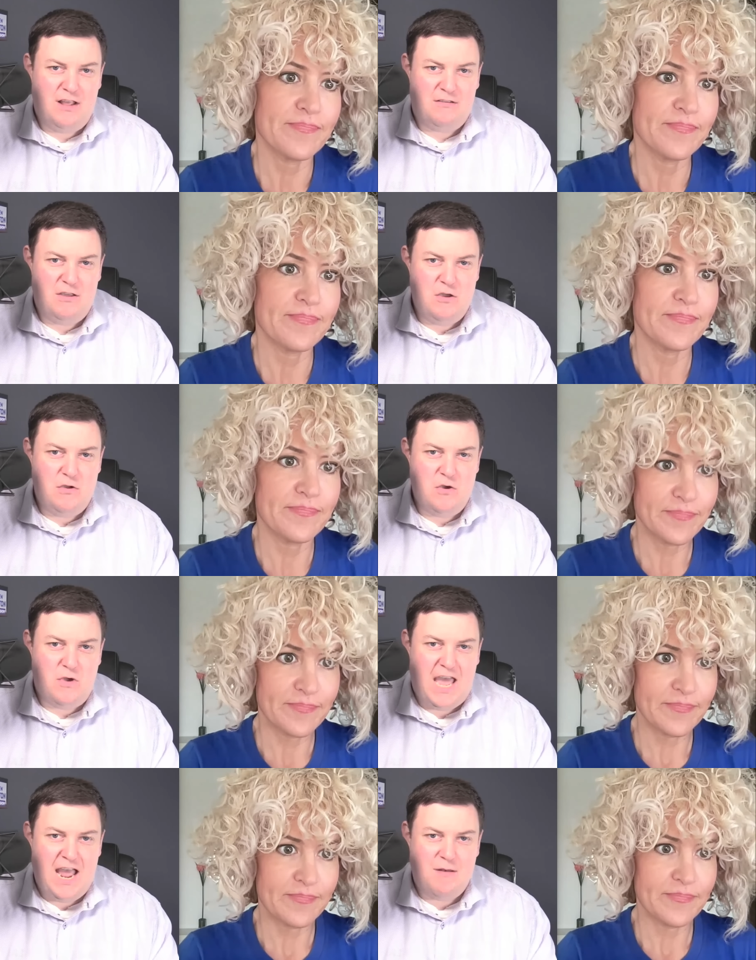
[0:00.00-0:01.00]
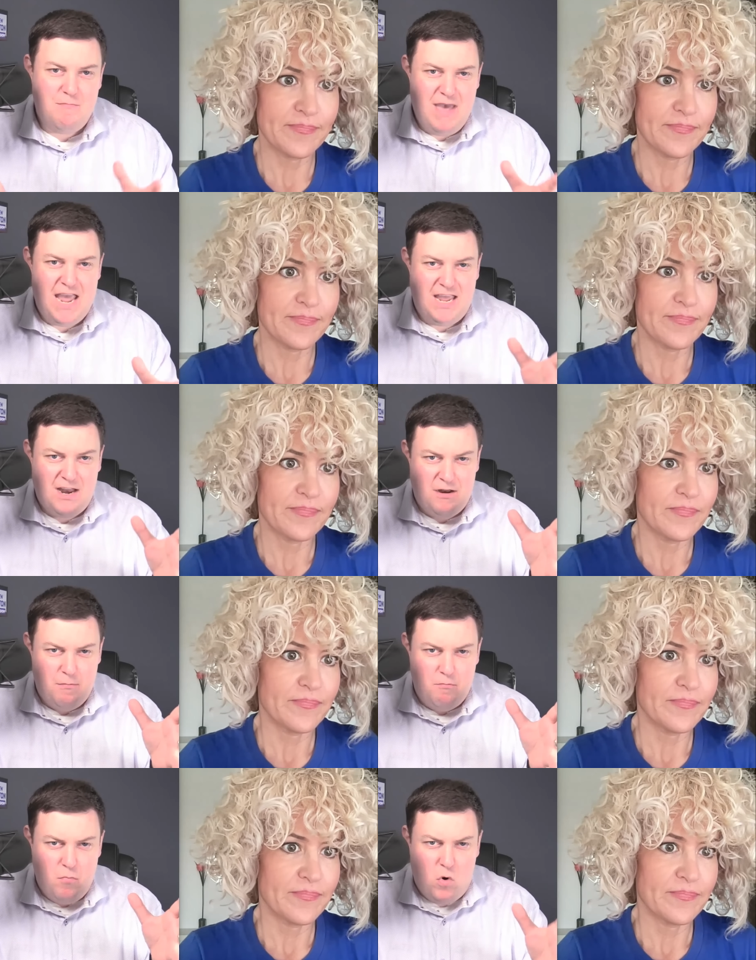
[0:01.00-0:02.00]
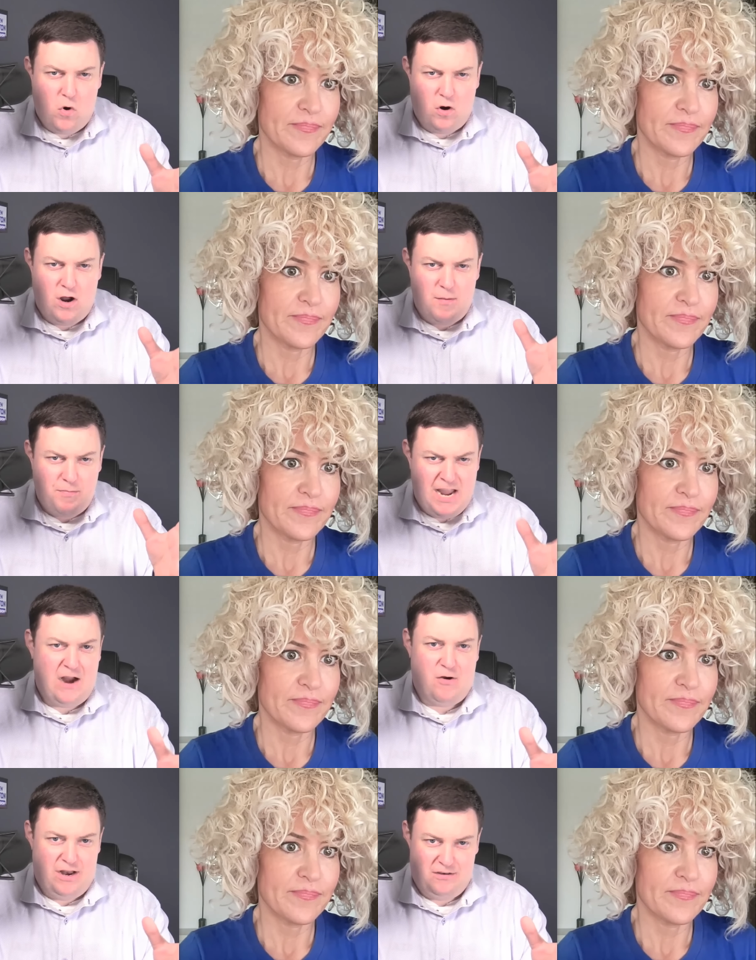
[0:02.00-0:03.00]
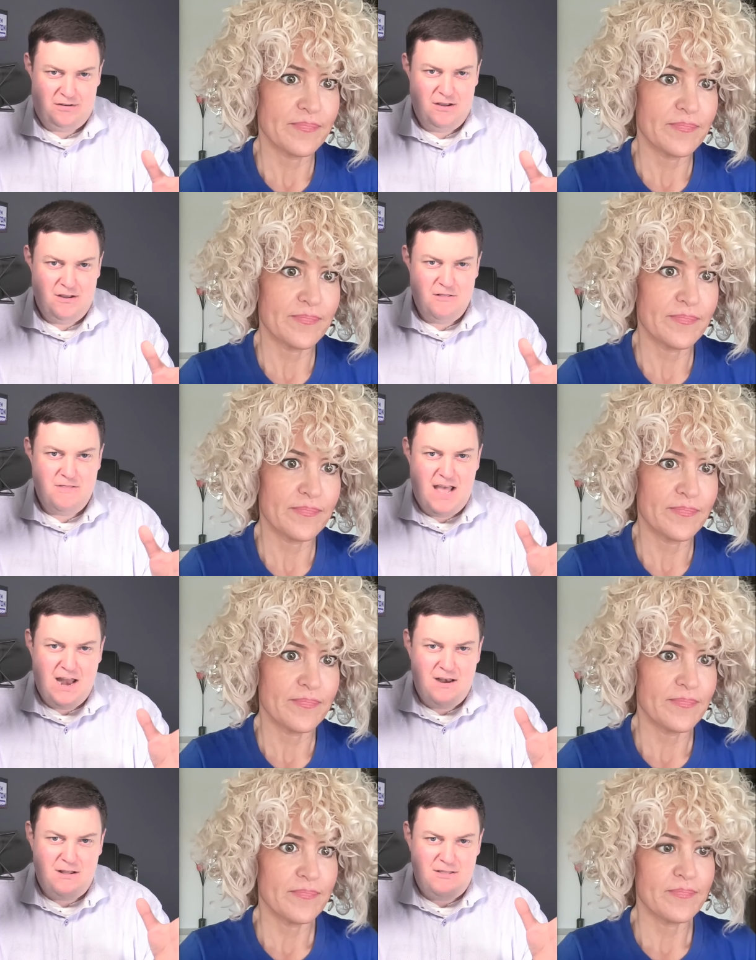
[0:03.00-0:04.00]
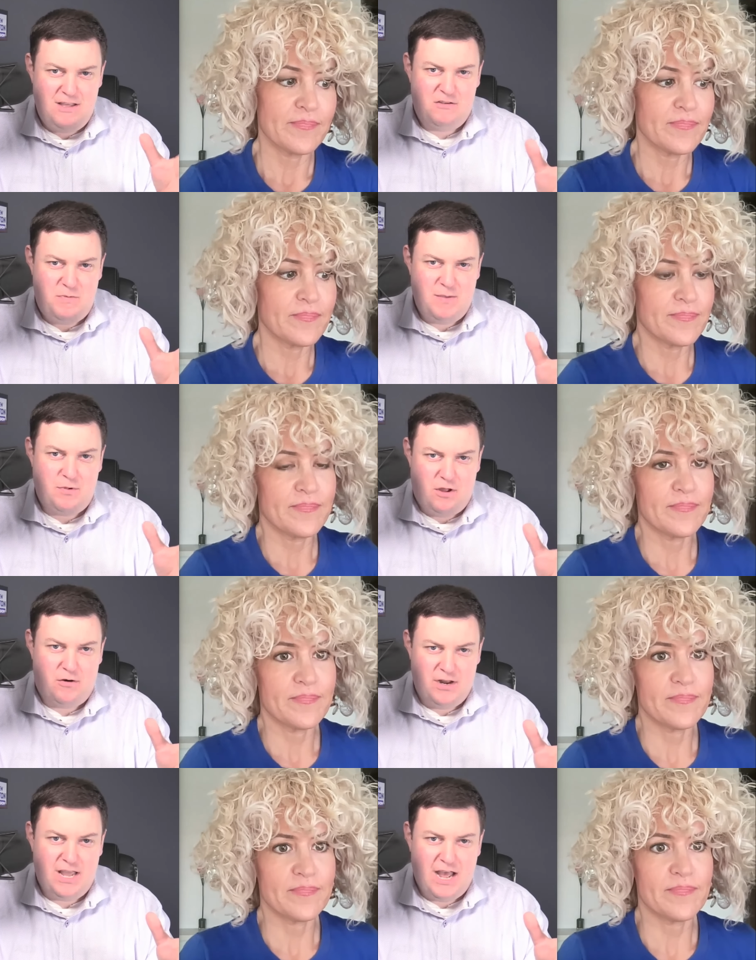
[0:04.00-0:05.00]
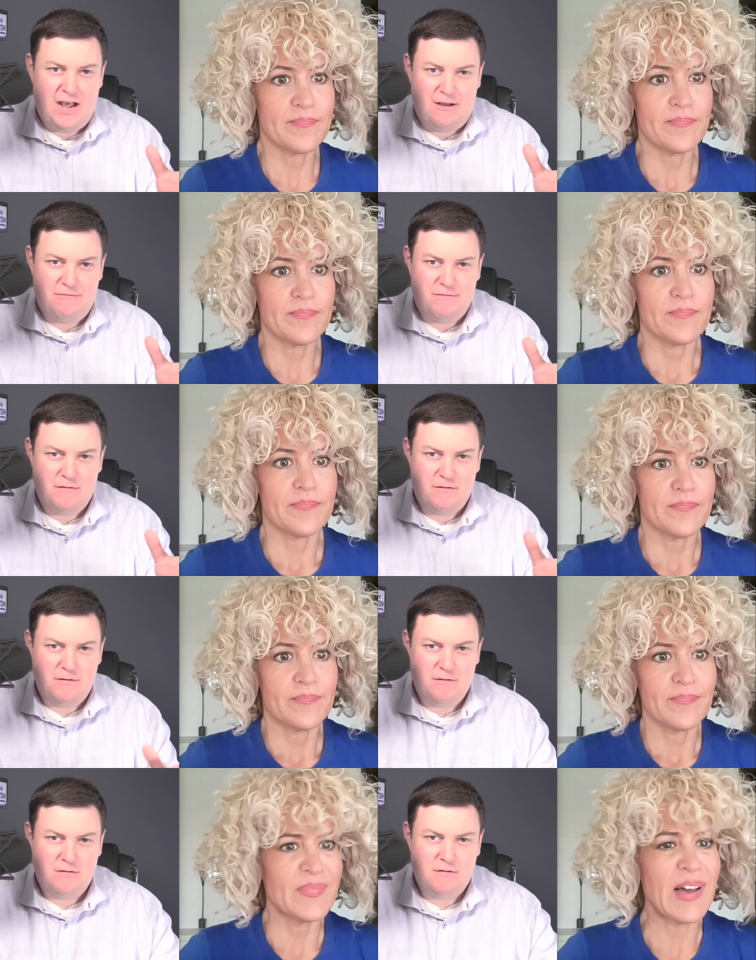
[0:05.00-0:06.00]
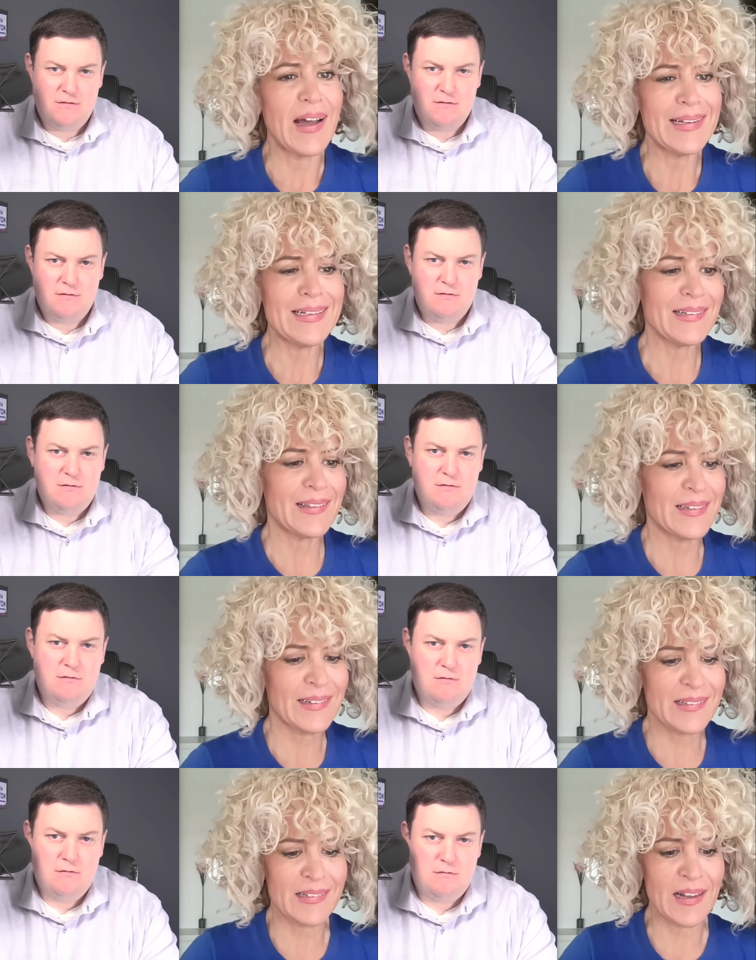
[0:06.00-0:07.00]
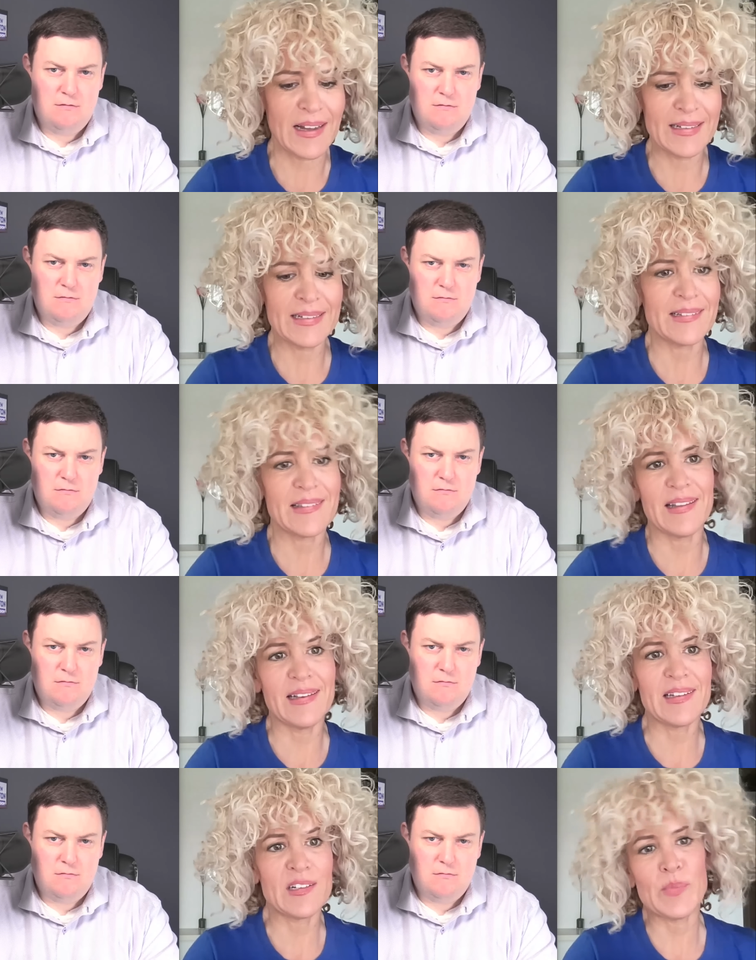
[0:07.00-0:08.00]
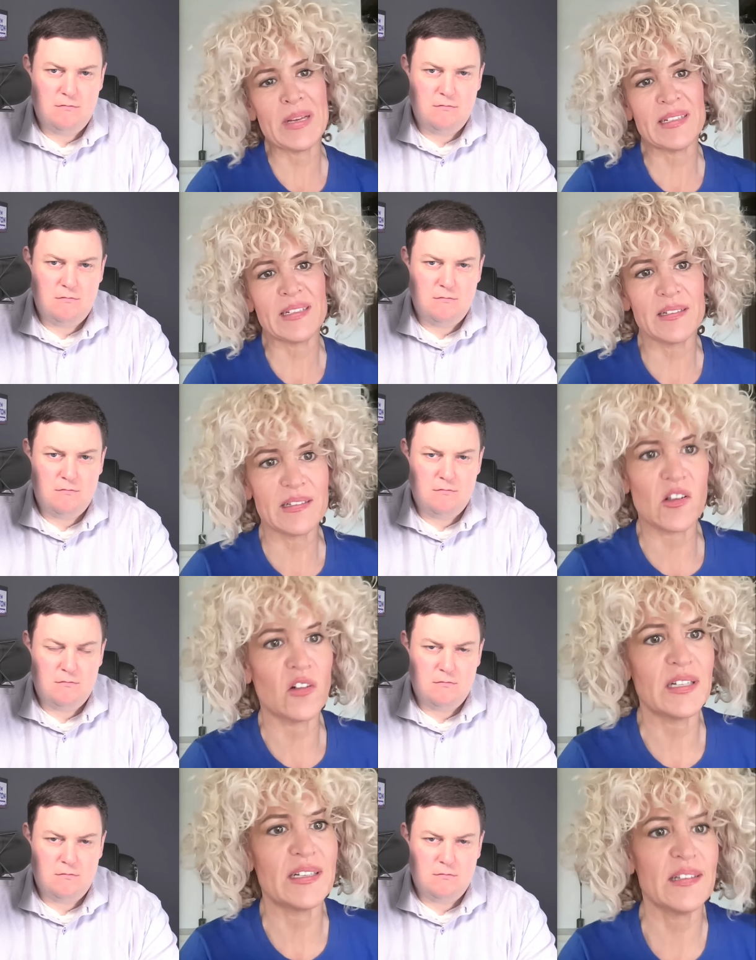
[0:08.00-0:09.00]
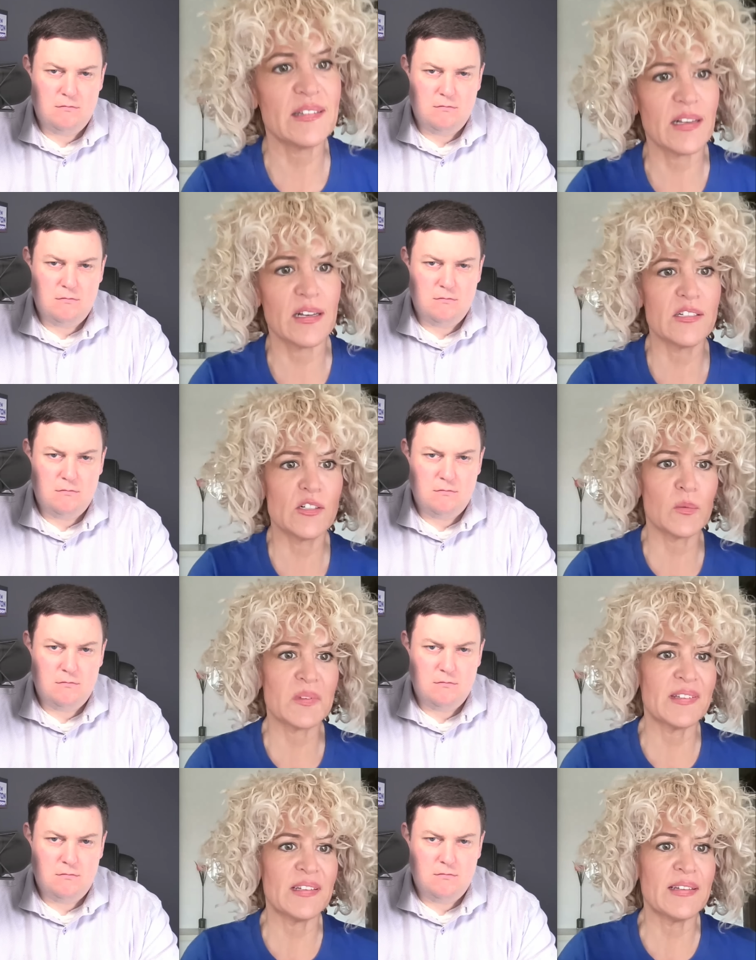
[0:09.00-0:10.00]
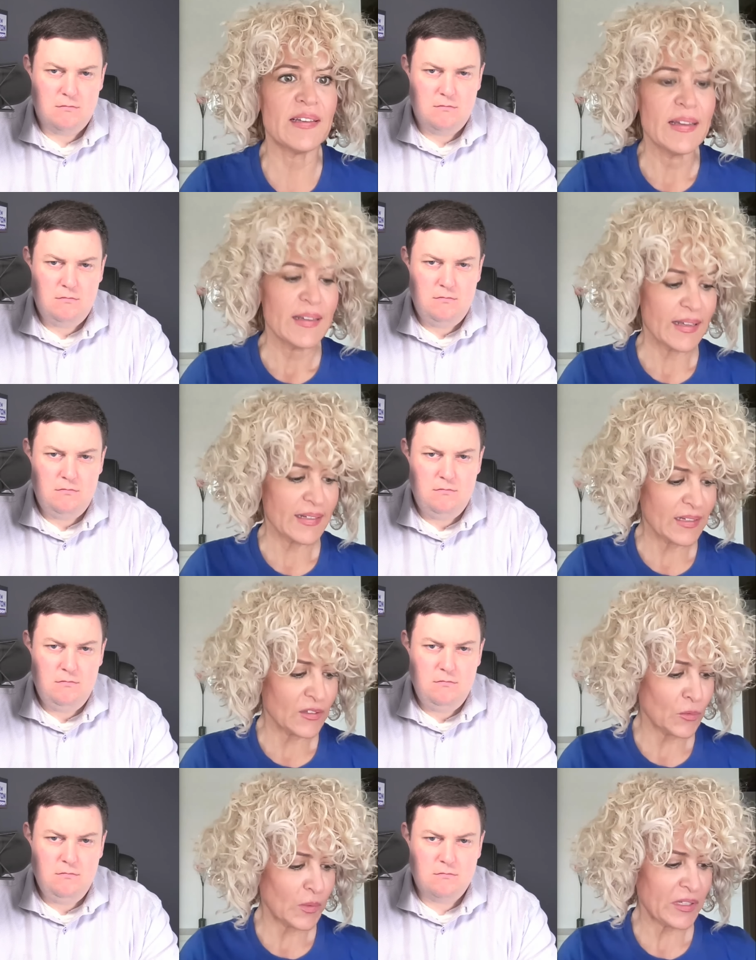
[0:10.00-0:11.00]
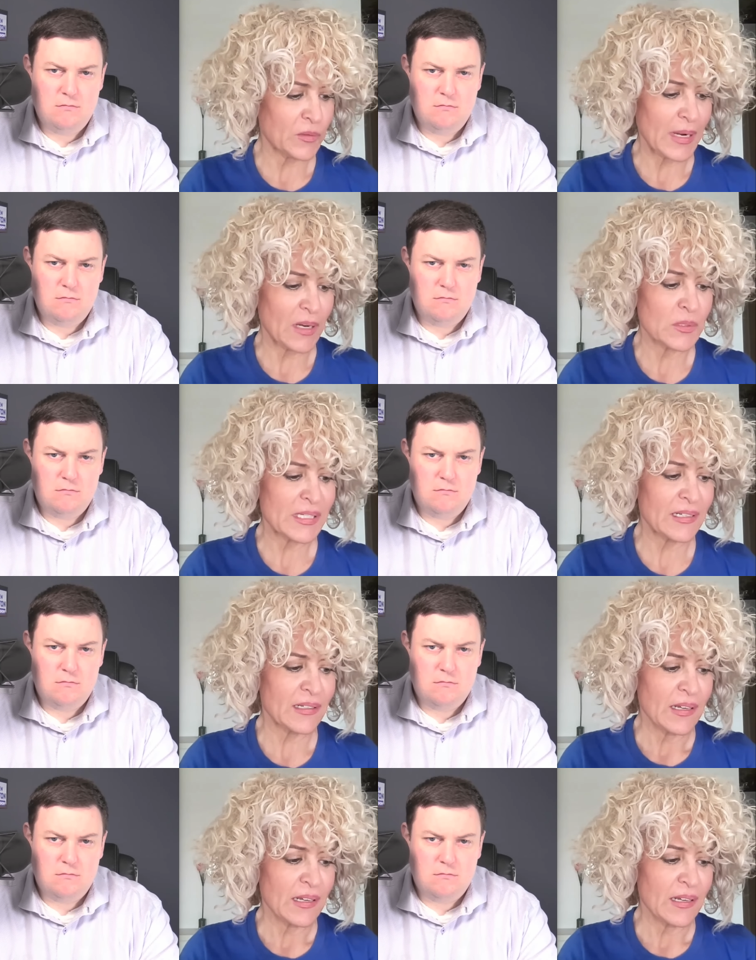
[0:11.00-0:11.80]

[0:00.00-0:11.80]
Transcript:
Speaker 1: it's, you, you can't make it more apparent than these people already have.
Speaker 2: The hiding thing isn't hiding, it's aiding and abetting. That's all it is. I, I don't see any other way around it.